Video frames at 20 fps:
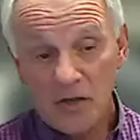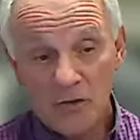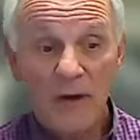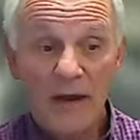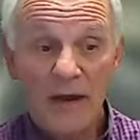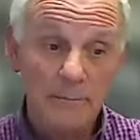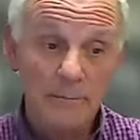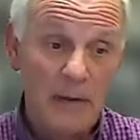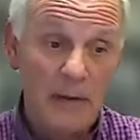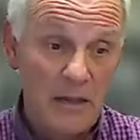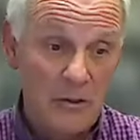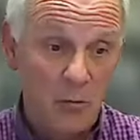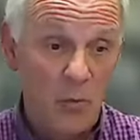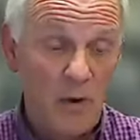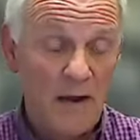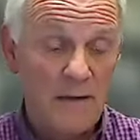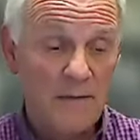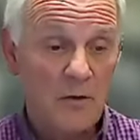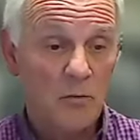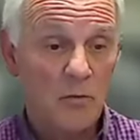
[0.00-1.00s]
a trend, by the
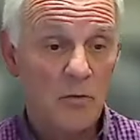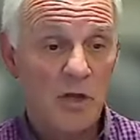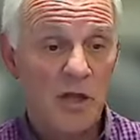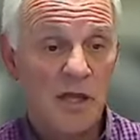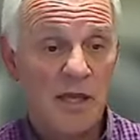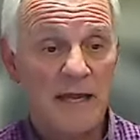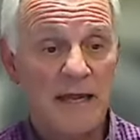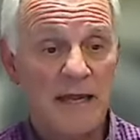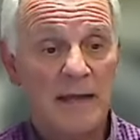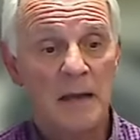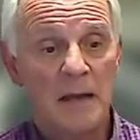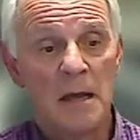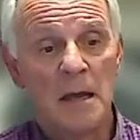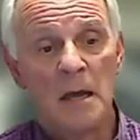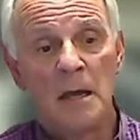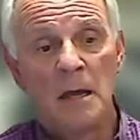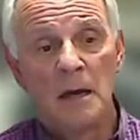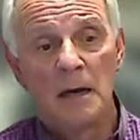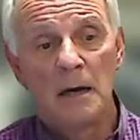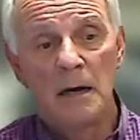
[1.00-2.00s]
way, that we're seeing.
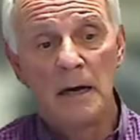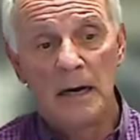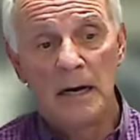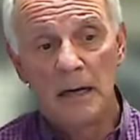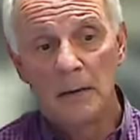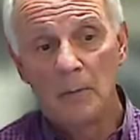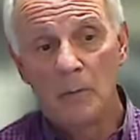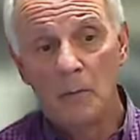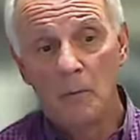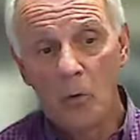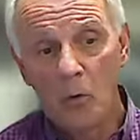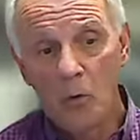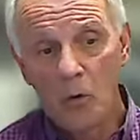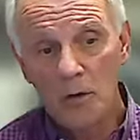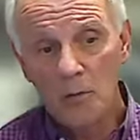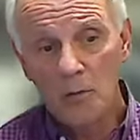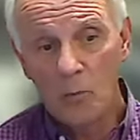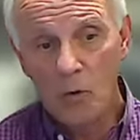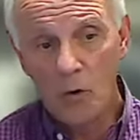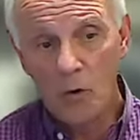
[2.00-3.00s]
Uh,
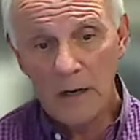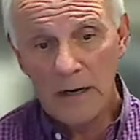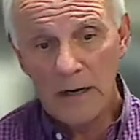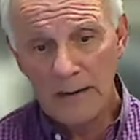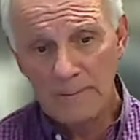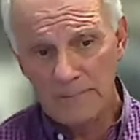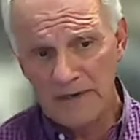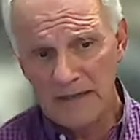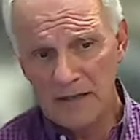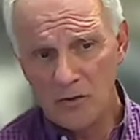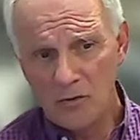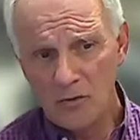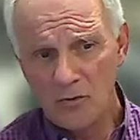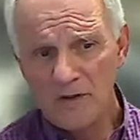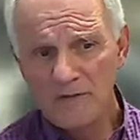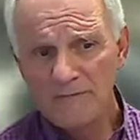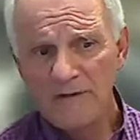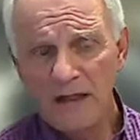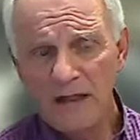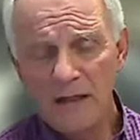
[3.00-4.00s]
more and more companies are
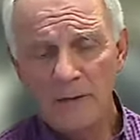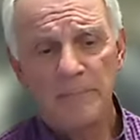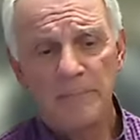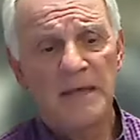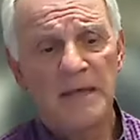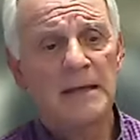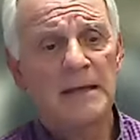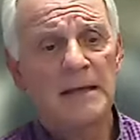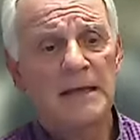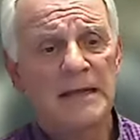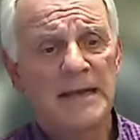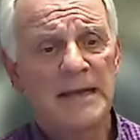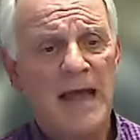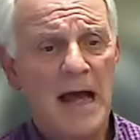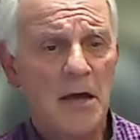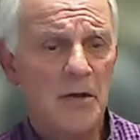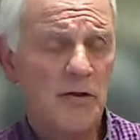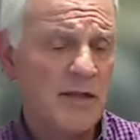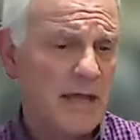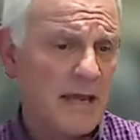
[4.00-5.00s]
developing
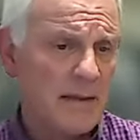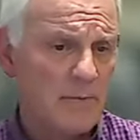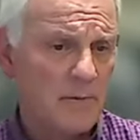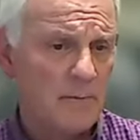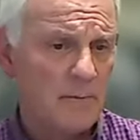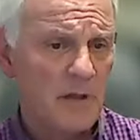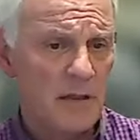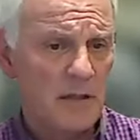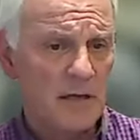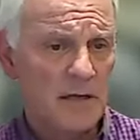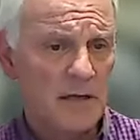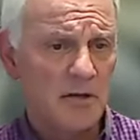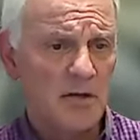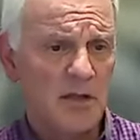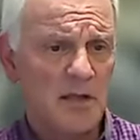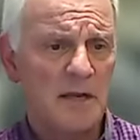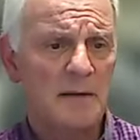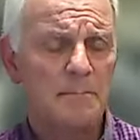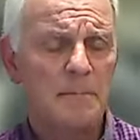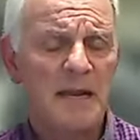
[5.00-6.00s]
in-house
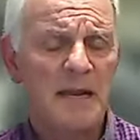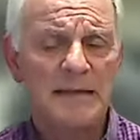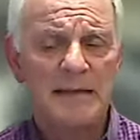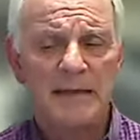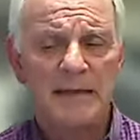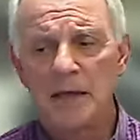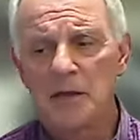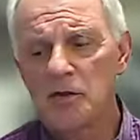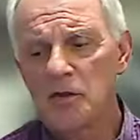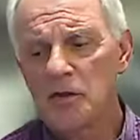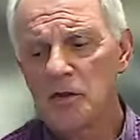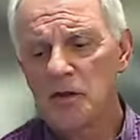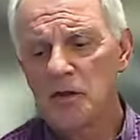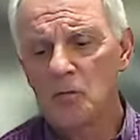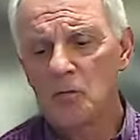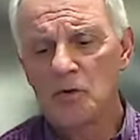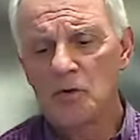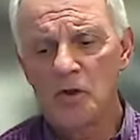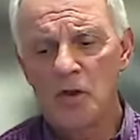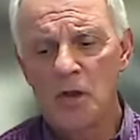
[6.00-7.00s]
capabilities, and in many cases,
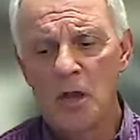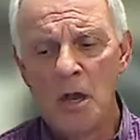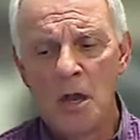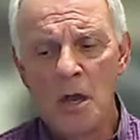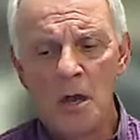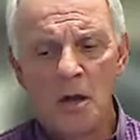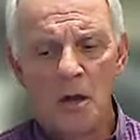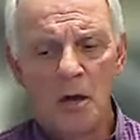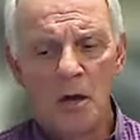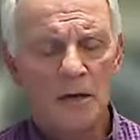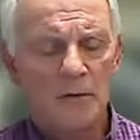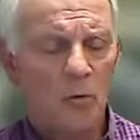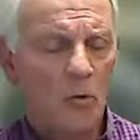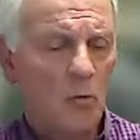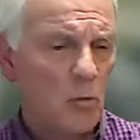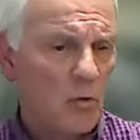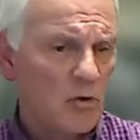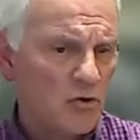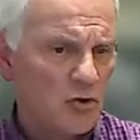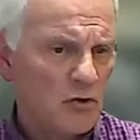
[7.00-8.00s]
it was
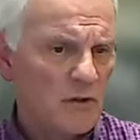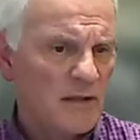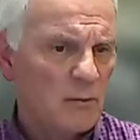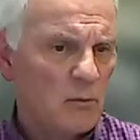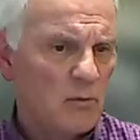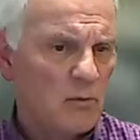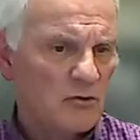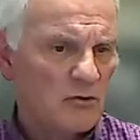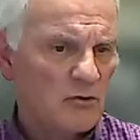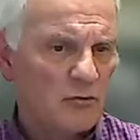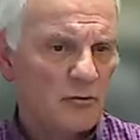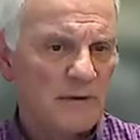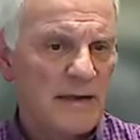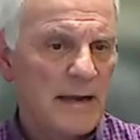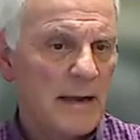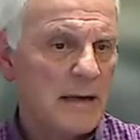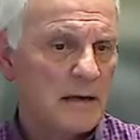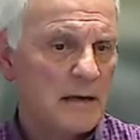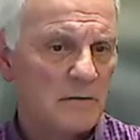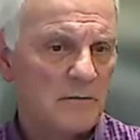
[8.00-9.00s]
originally with
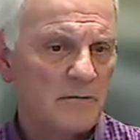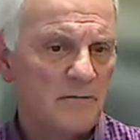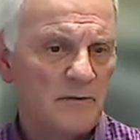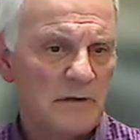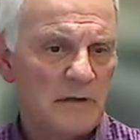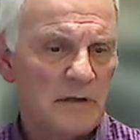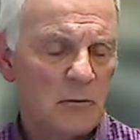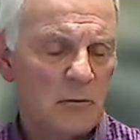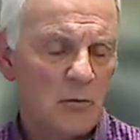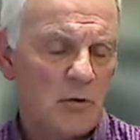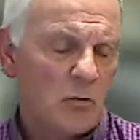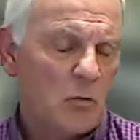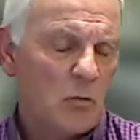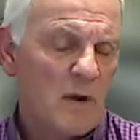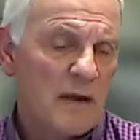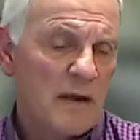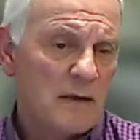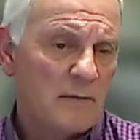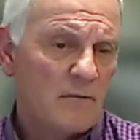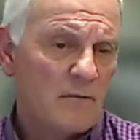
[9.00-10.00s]
creative and it was a
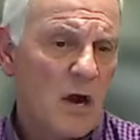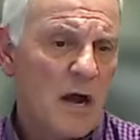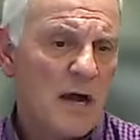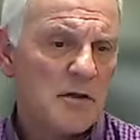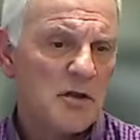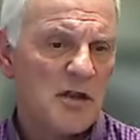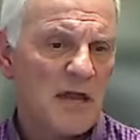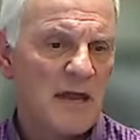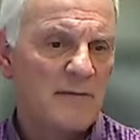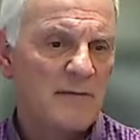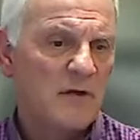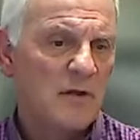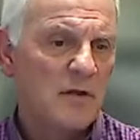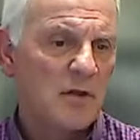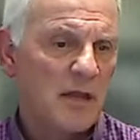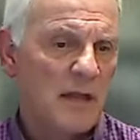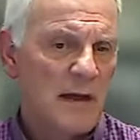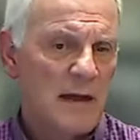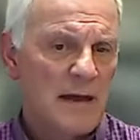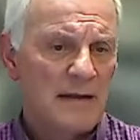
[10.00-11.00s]
way of cost
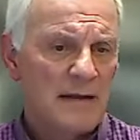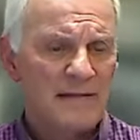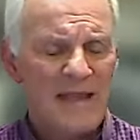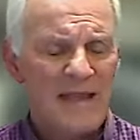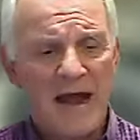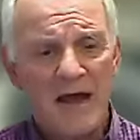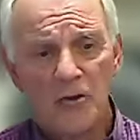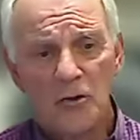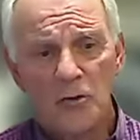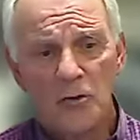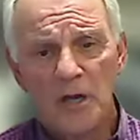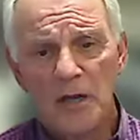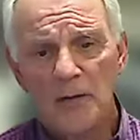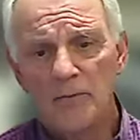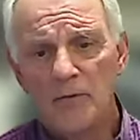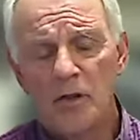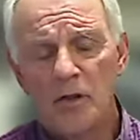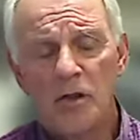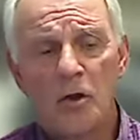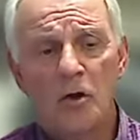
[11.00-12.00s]
savings. Now they're
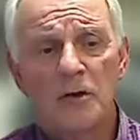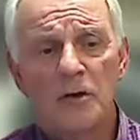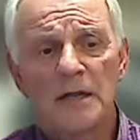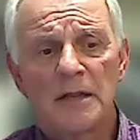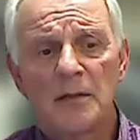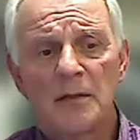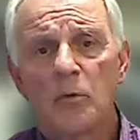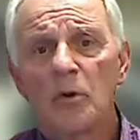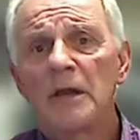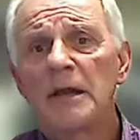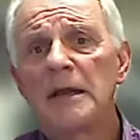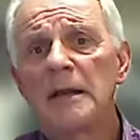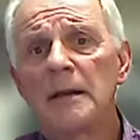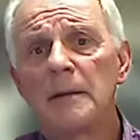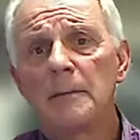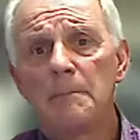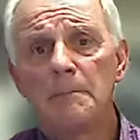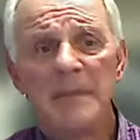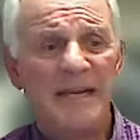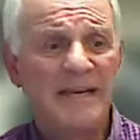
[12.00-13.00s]
even starting to
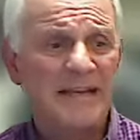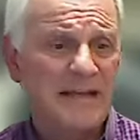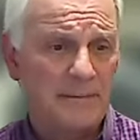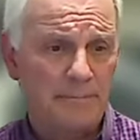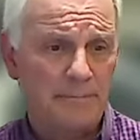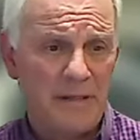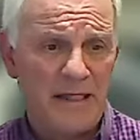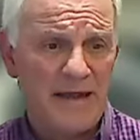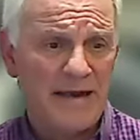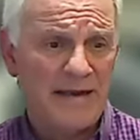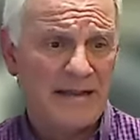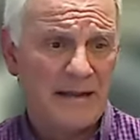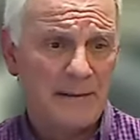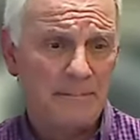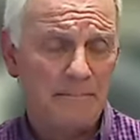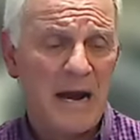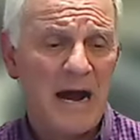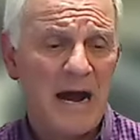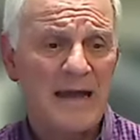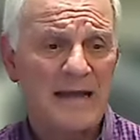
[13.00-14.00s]
bring media planning
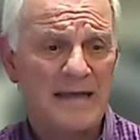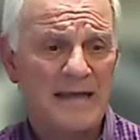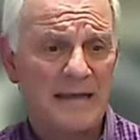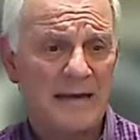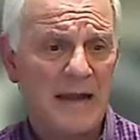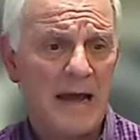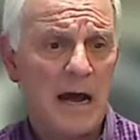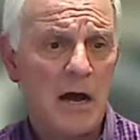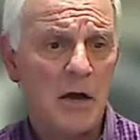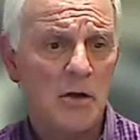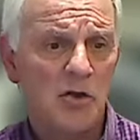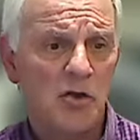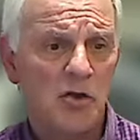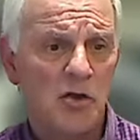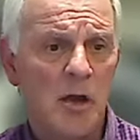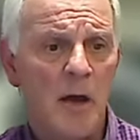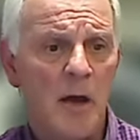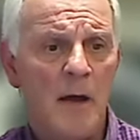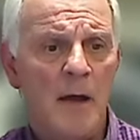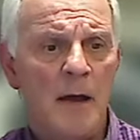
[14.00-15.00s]
and buying in
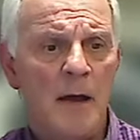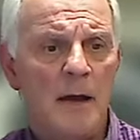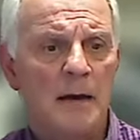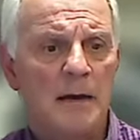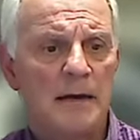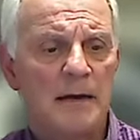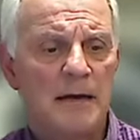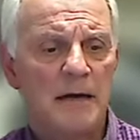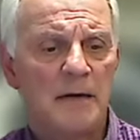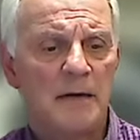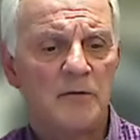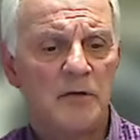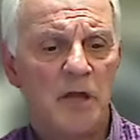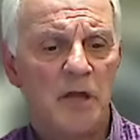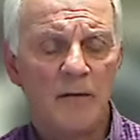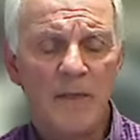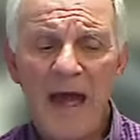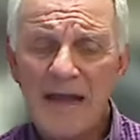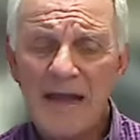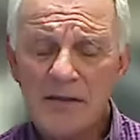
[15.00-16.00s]
house. Uh,
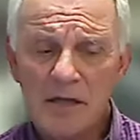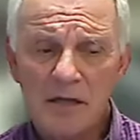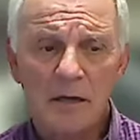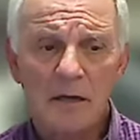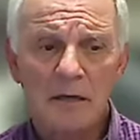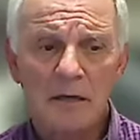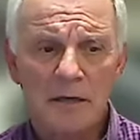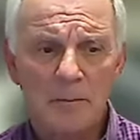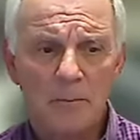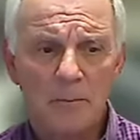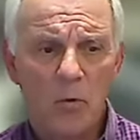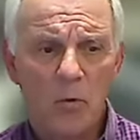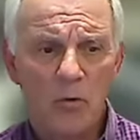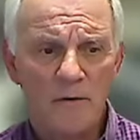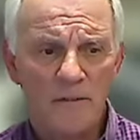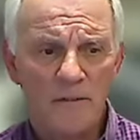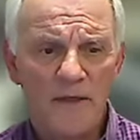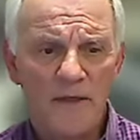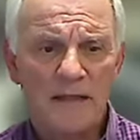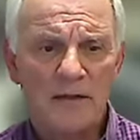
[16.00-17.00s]
so that's a, an
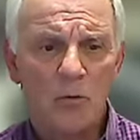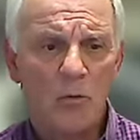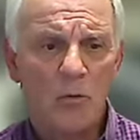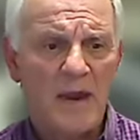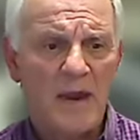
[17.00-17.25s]
important thing that